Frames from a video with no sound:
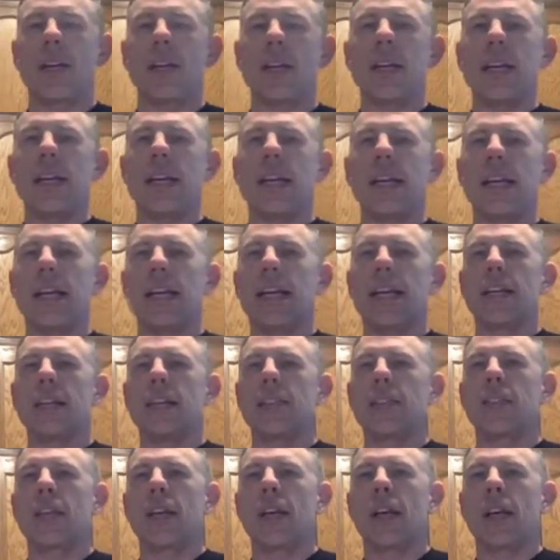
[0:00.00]

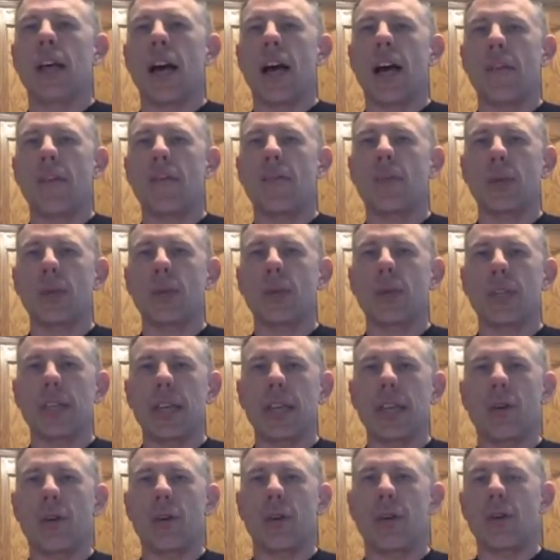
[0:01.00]
is I've put
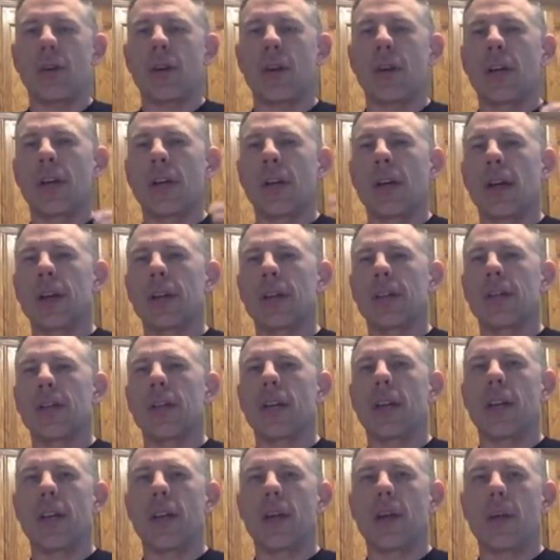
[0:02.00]
together
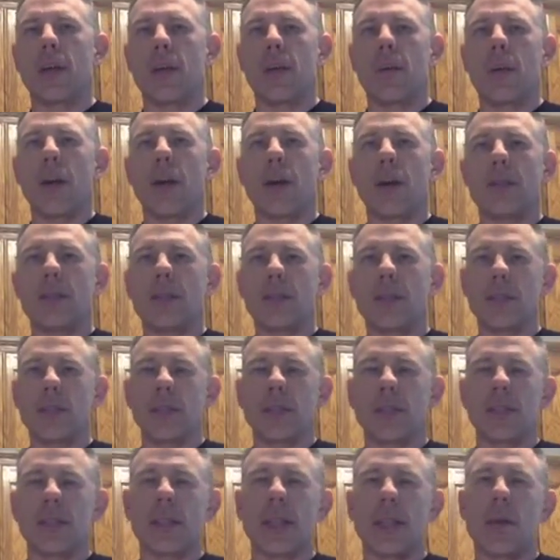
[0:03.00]
a breakfast
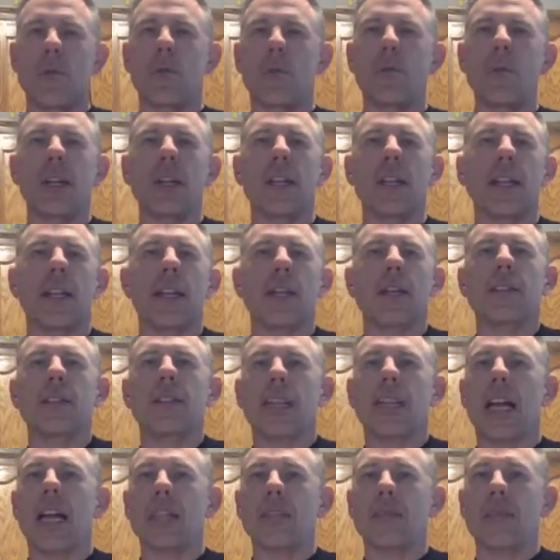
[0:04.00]
that really
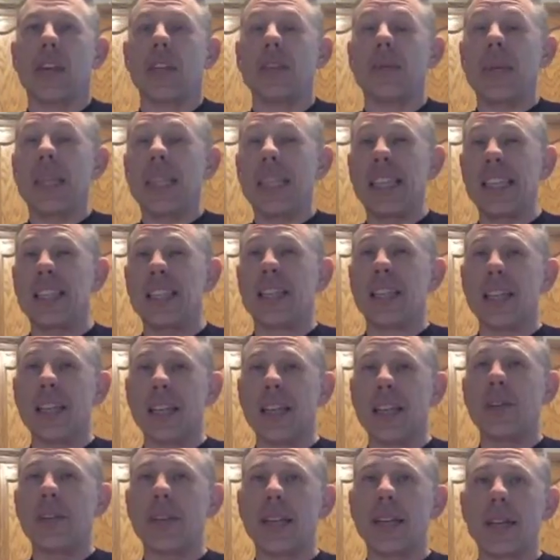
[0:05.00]
satisfies me. This
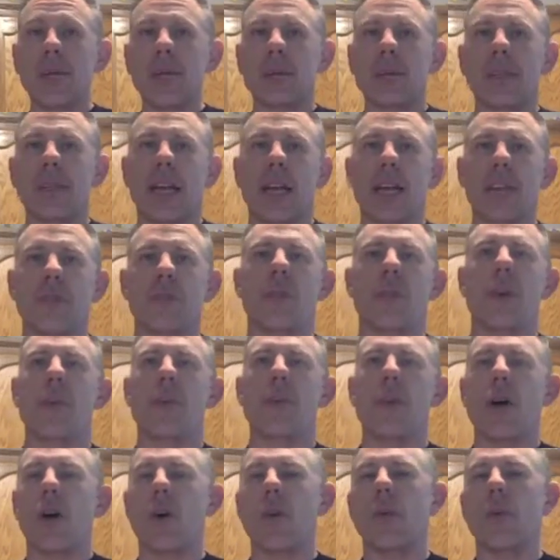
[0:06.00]
literally will satisfy
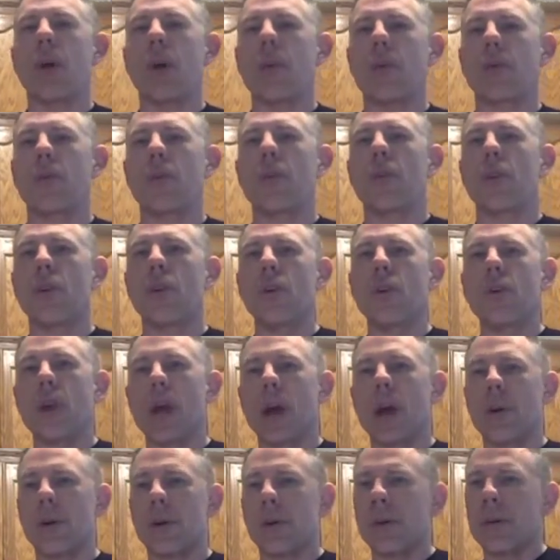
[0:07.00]
me all the way through the noon
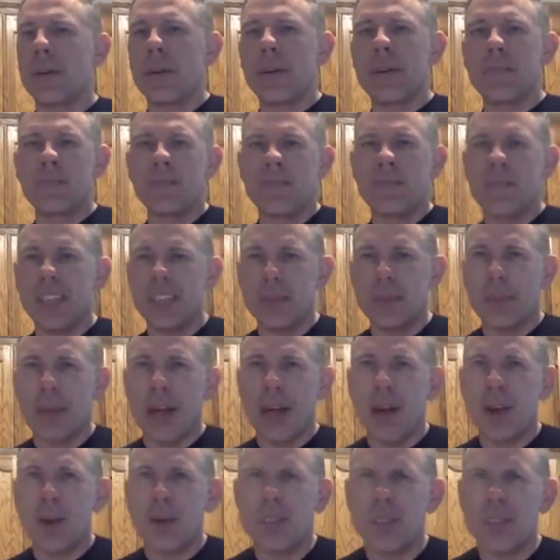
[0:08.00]
hour. It's
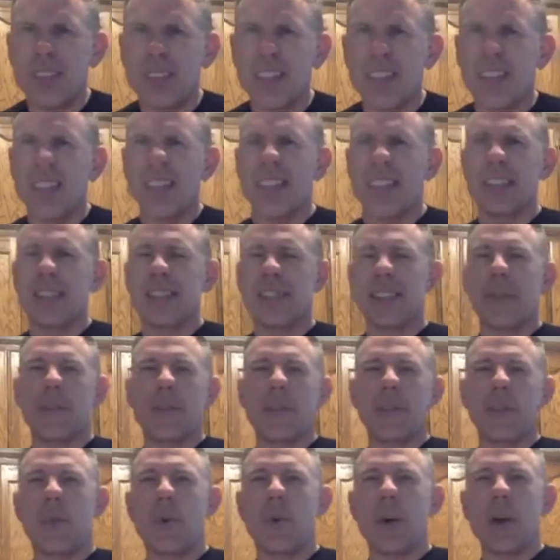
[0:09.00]
about
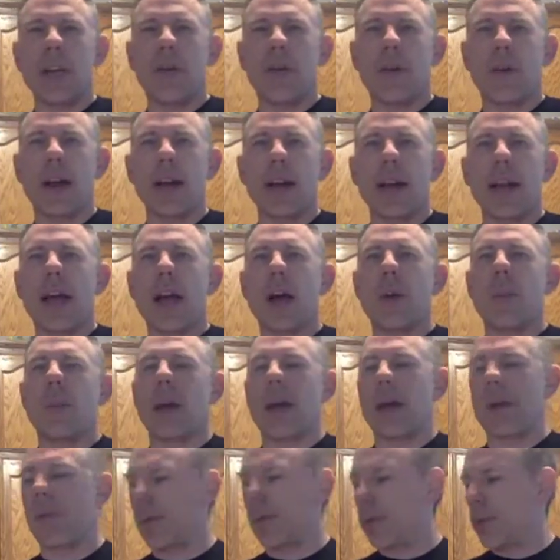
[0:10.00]
7:20 right now, but
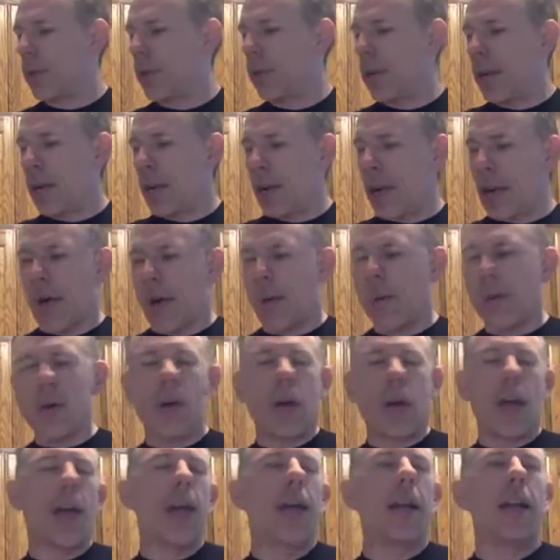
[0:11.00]
I will go
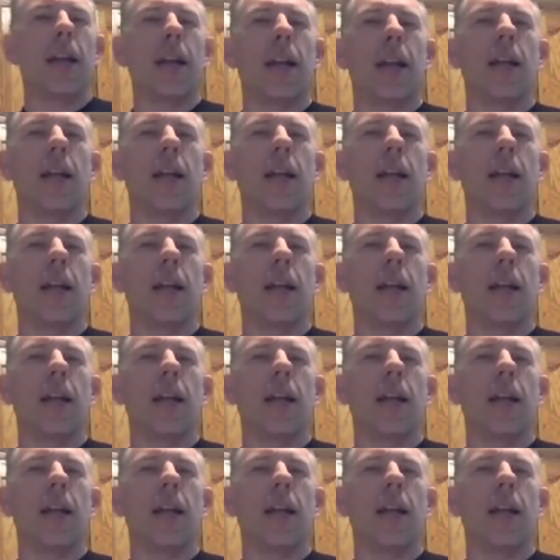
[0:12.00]
ahead and